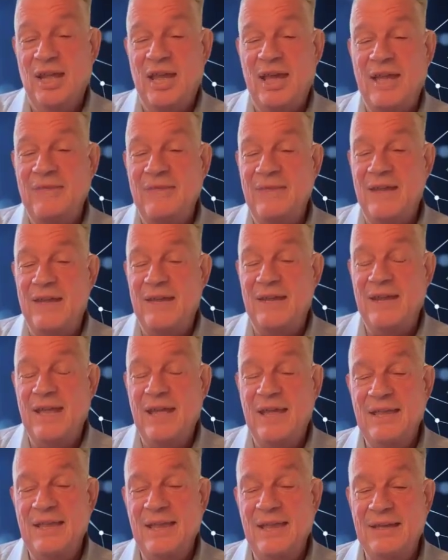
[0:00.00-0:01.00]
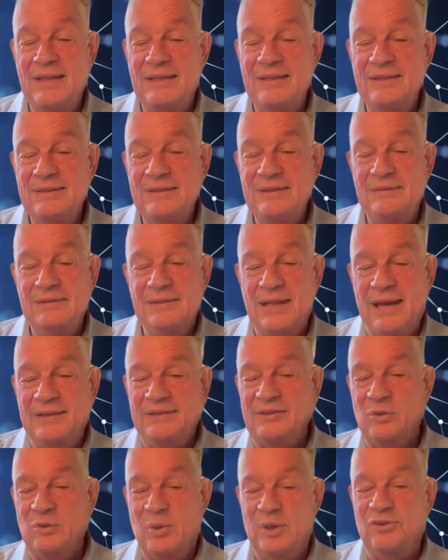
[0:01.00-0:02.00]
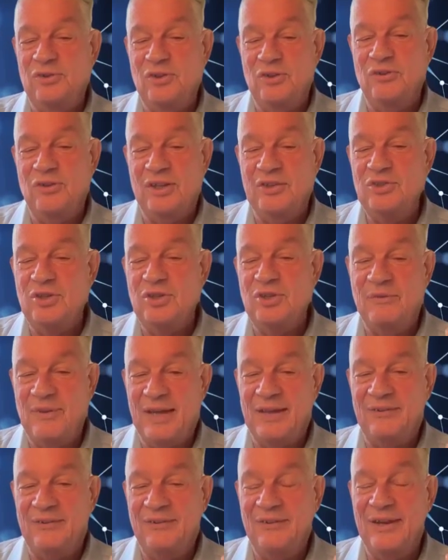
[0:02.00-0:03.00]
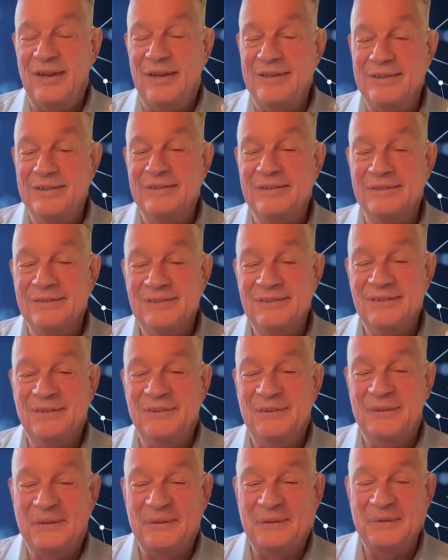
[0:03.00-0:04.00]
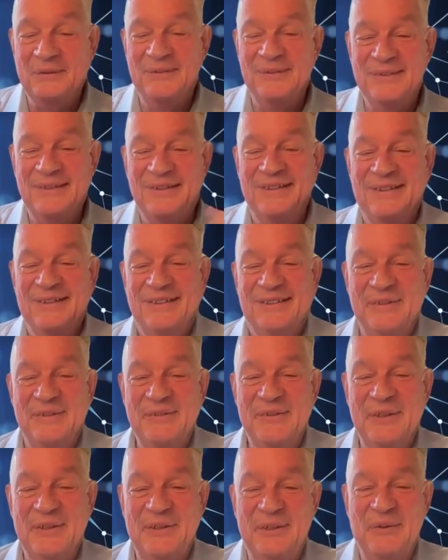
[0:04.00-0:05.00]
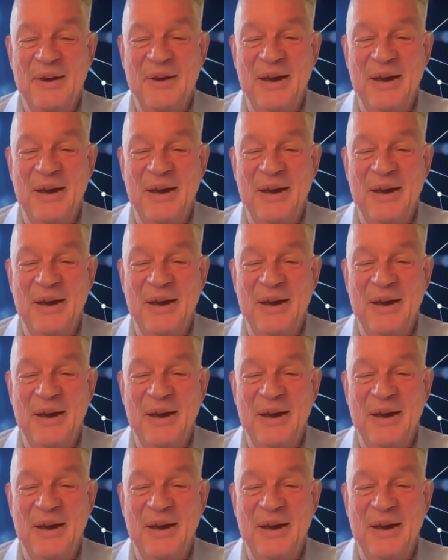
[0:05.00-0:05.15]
And then any last questions I should have asked that I didn't. So over to you.